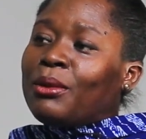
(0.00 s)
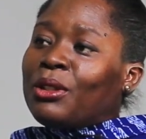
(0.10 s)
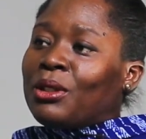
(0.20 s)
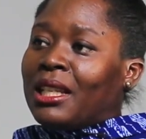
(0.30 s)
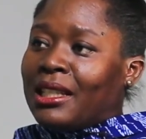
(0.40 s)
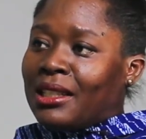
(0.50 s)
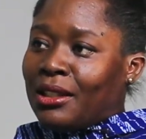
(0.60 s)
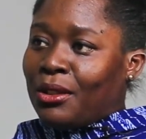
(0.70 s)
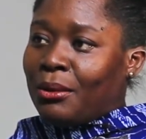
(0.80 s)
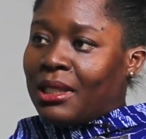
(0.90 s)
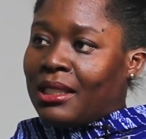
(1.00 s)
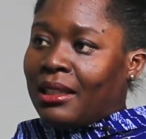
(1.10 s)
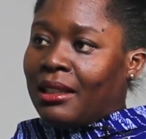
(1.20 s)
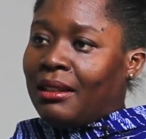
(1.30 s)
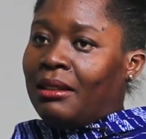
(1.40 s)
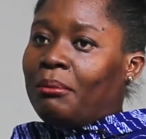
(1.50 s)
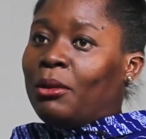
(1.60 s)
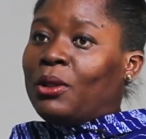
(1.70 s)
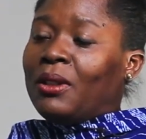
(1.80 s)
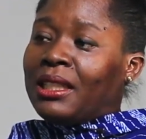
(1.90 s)
to Education USA,
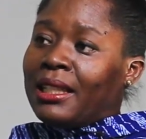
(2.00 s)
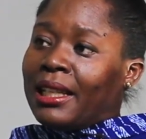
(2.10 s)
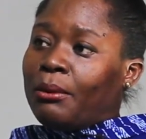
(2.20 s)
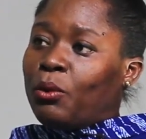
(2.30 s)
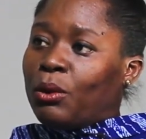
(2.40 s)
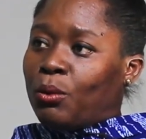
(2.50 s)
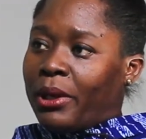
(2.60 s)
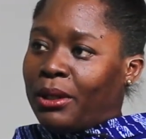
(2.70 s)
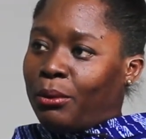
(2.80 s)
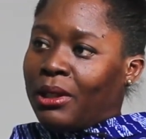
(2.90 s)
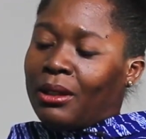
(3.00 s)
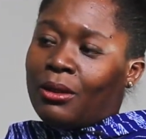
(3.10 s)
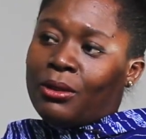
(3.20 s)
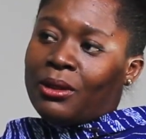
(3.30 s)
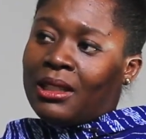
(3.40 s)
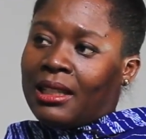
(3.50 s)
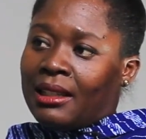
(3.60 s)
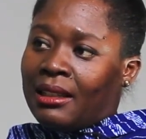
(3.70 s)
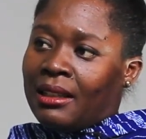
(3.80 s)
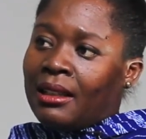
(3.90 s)
most of the time we work with
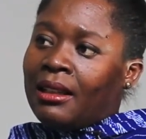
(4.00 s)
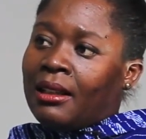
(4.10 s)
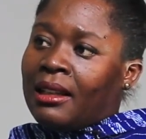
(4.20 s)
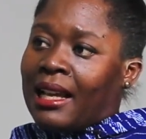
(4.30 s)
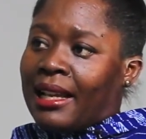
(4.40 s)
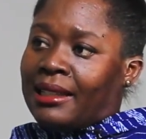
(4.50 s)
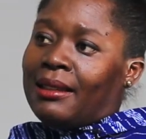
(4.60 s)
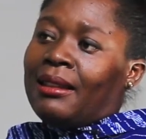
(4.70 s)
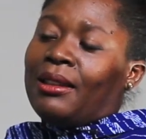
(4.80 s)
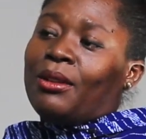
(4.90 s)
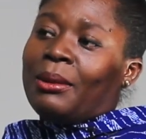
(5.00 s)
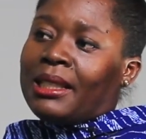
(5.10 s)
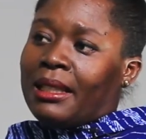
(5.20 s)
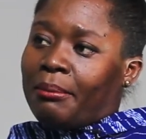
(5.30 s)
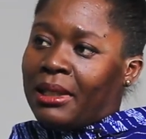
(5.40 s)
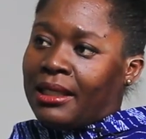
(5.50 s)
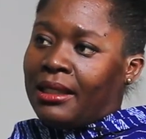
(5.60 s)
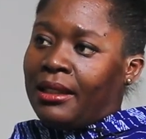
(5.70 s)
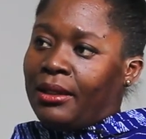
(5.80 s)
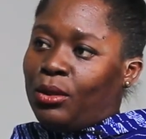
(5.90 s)
consular at the US
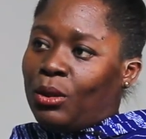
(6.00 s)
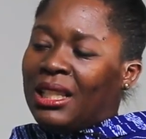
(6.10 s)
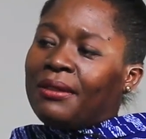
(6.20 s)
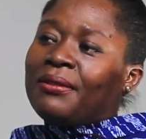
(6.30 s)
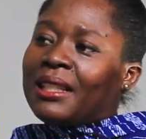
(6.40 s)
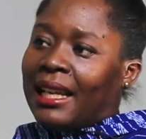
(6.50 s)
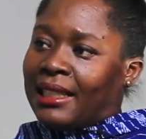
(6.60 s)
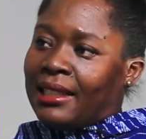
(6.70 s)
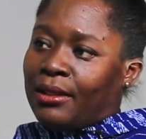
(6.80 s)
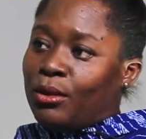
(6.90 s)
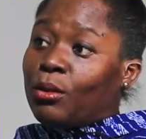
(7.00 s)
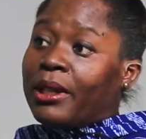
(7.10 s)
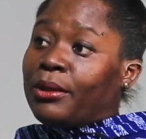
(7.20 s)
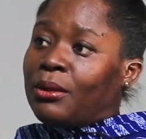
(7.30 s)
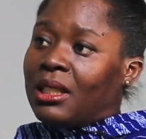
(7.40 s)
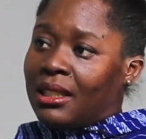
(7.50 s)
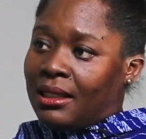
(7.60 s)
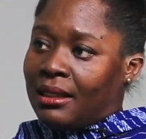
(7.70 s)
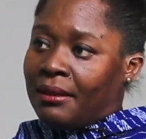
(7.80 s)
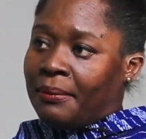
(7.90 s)
Embassy to give guidance to our students